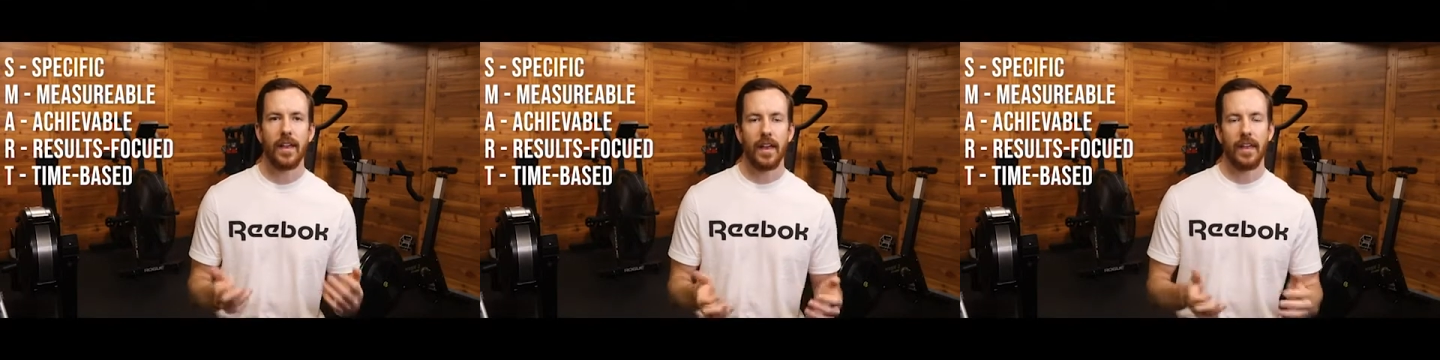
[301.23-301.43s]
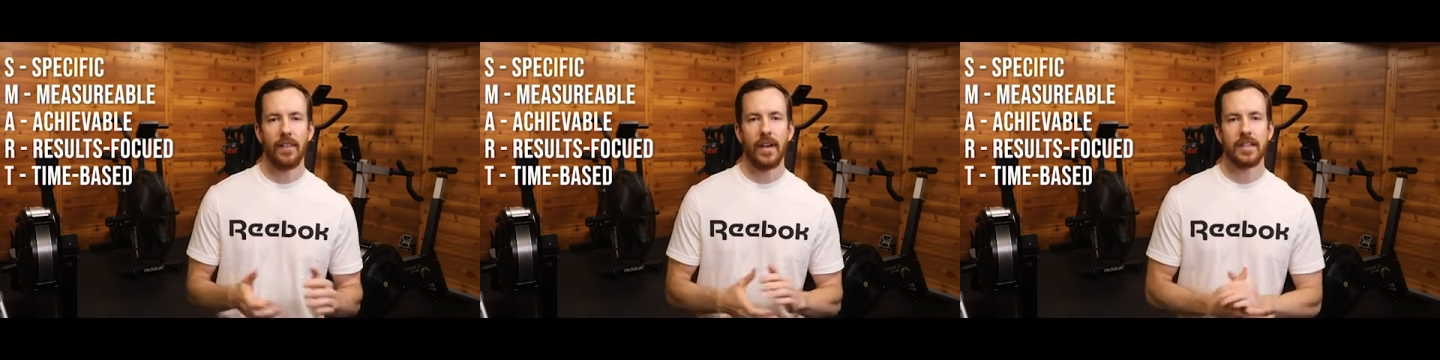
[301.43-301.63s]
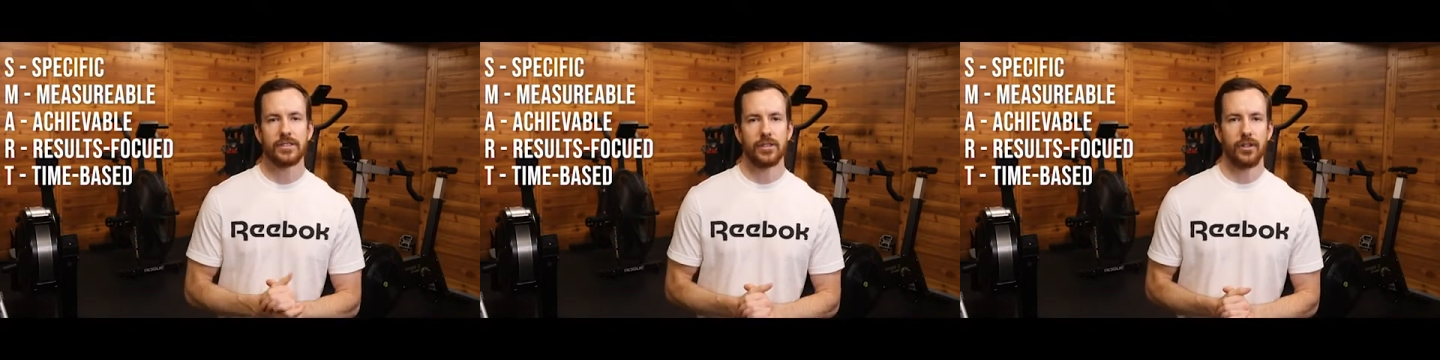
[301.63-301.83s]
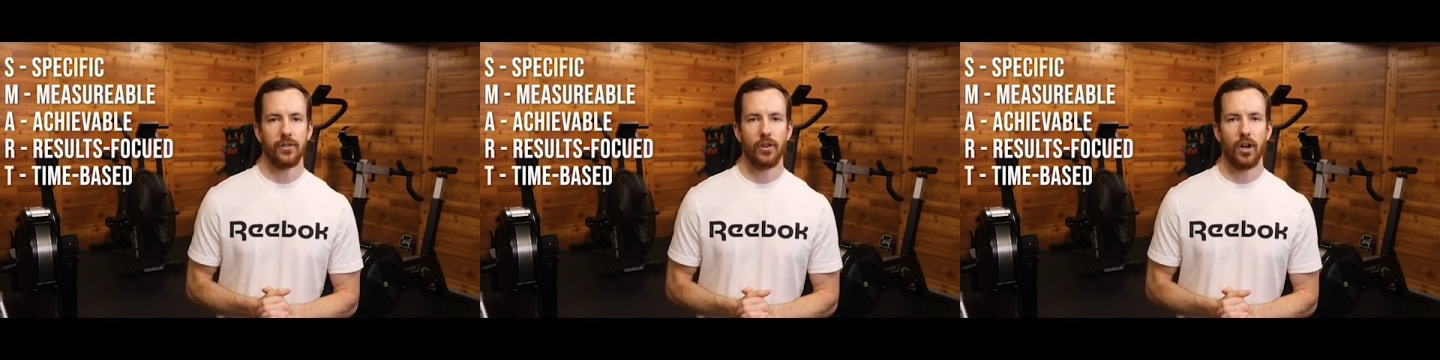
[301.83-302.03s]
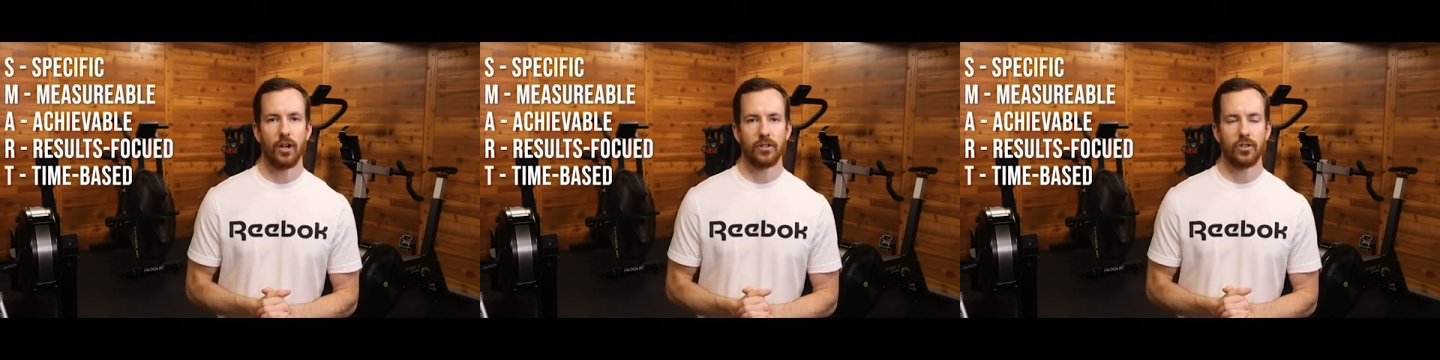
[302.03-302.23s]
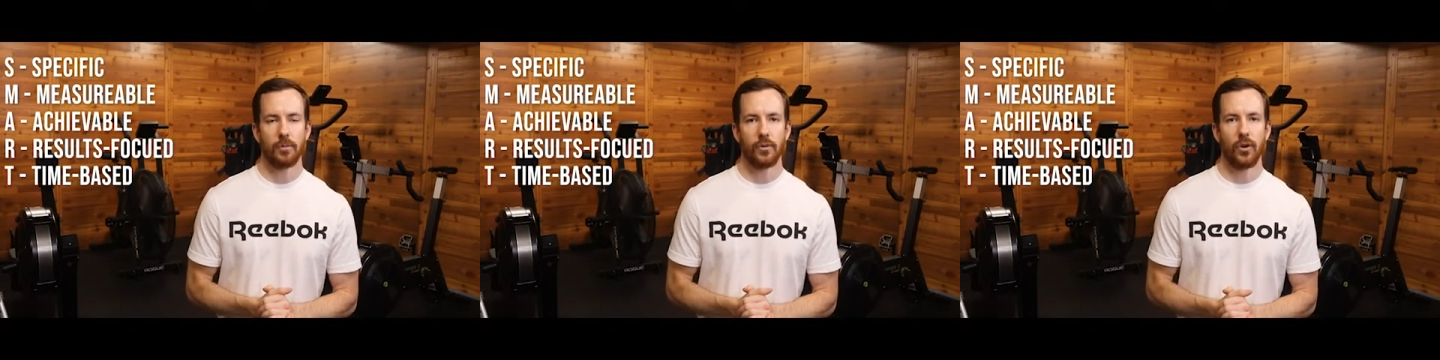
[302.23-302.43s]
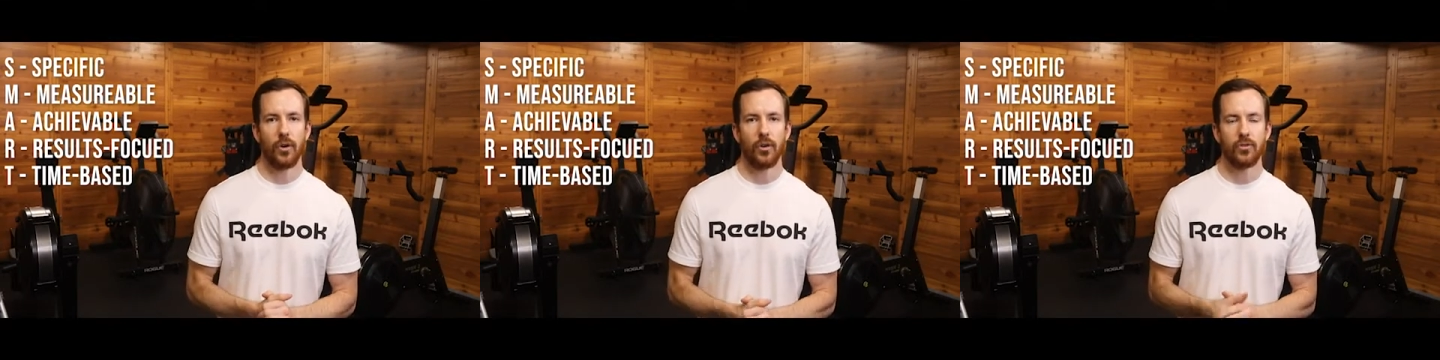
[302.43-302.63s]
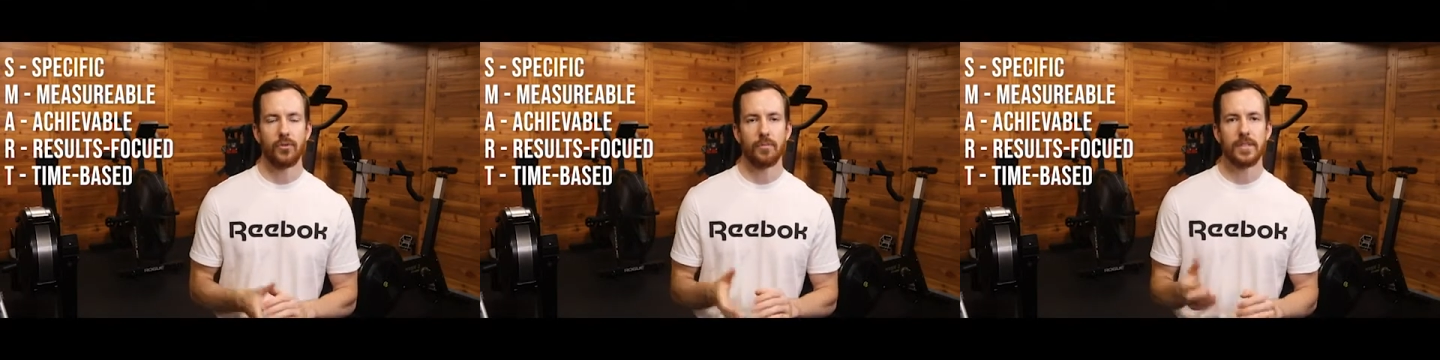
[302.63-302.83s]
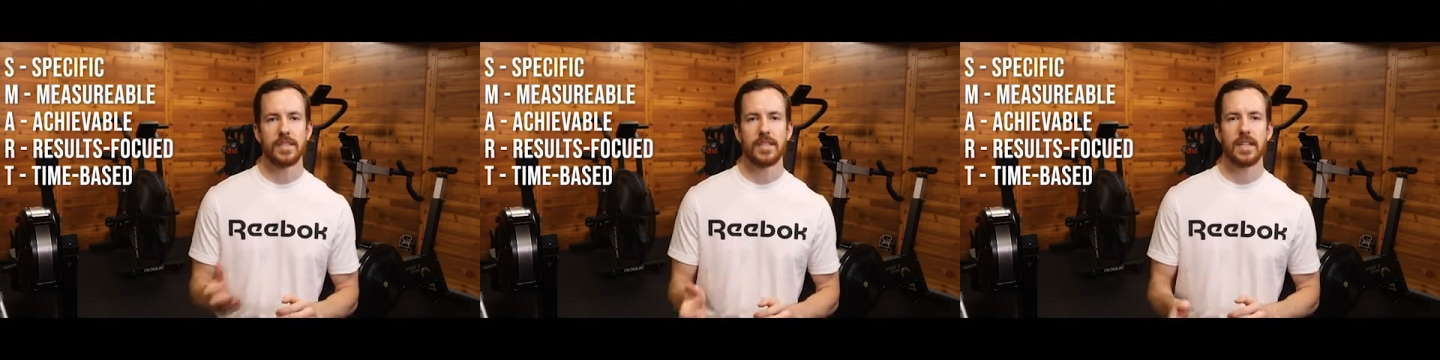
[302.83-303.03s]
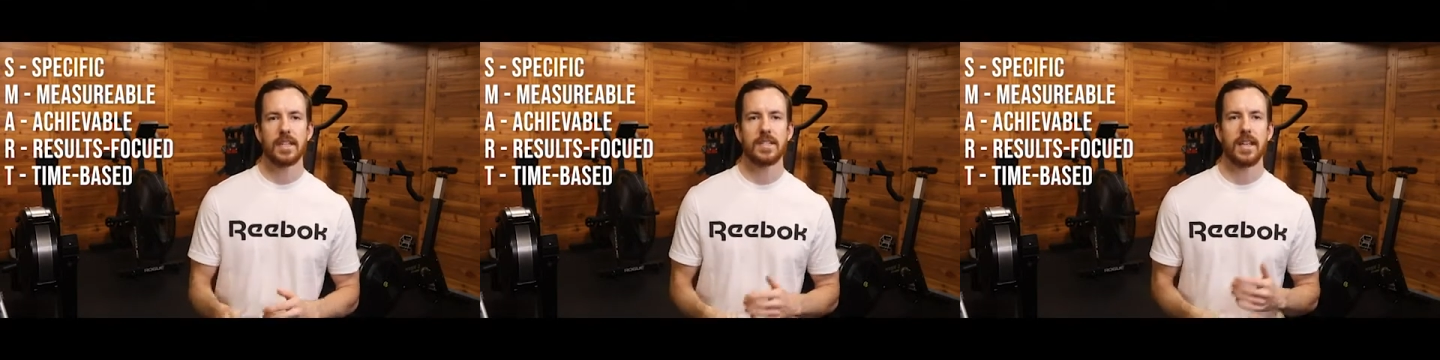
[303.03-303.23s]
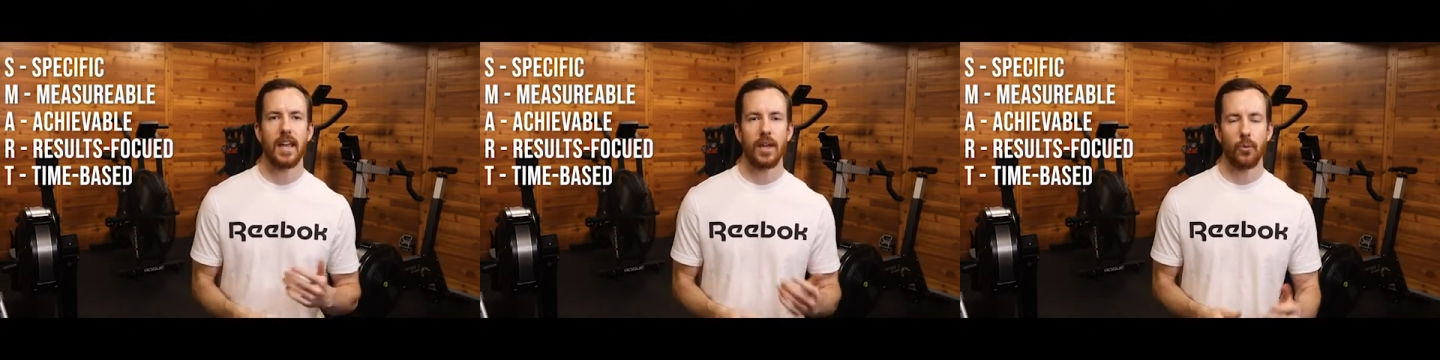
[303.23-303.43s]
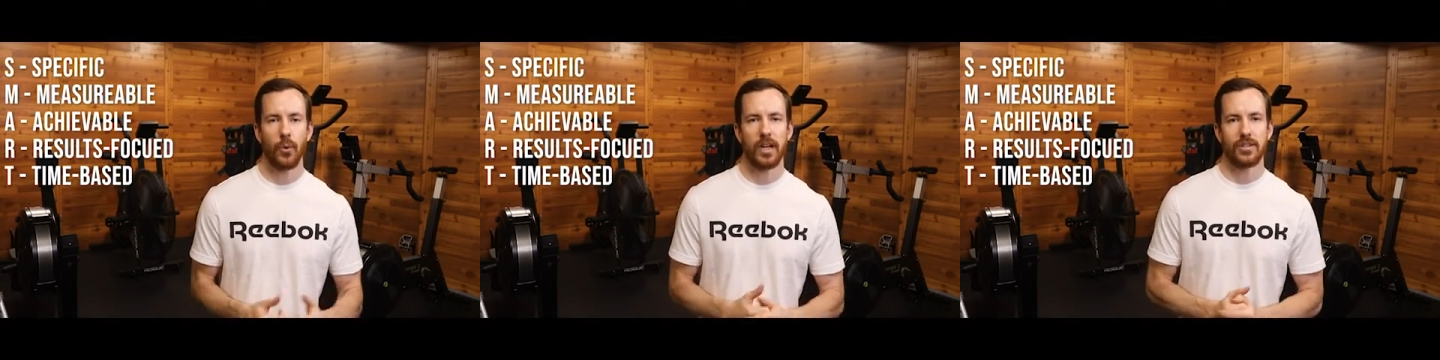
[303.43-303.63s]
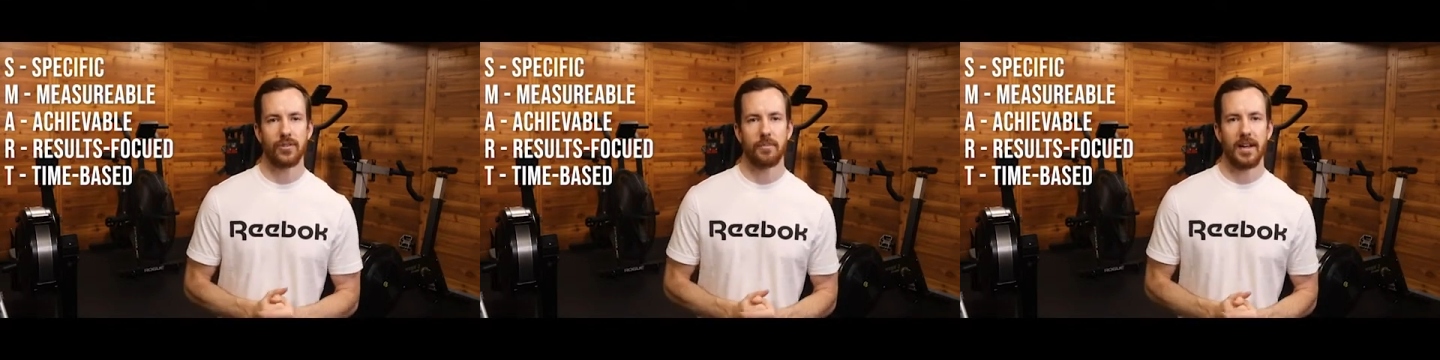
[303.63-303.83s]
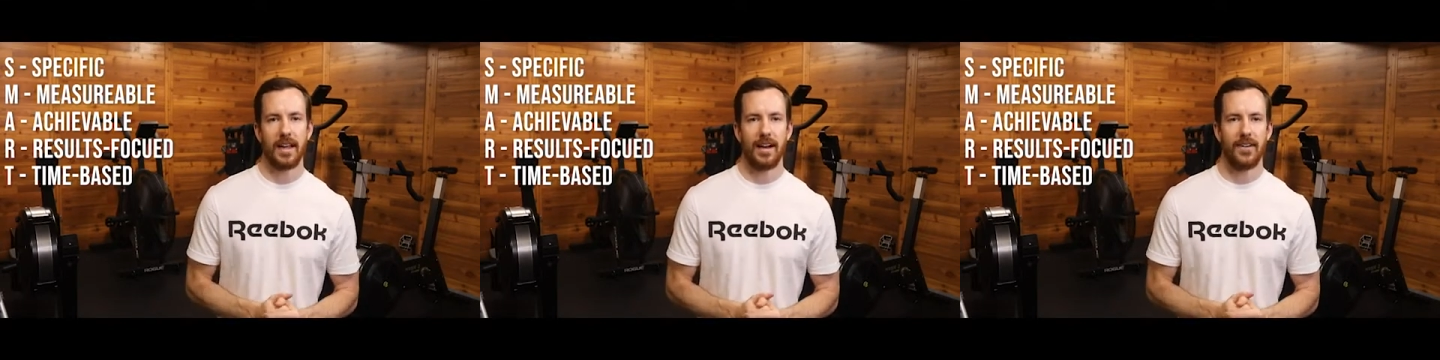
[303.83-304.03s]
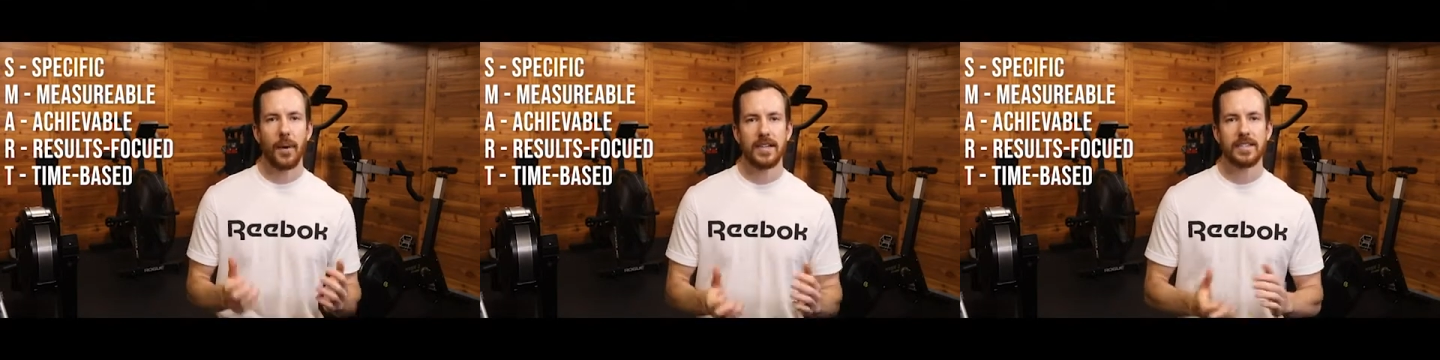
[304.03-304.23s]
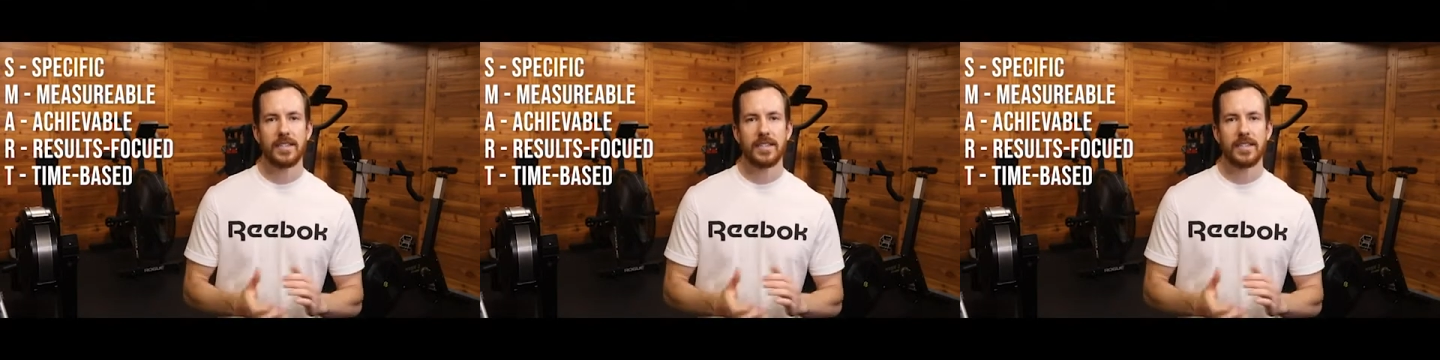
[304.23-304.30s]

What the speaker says: and lastly, your long-term goals from 6 to 8 weeks from now. By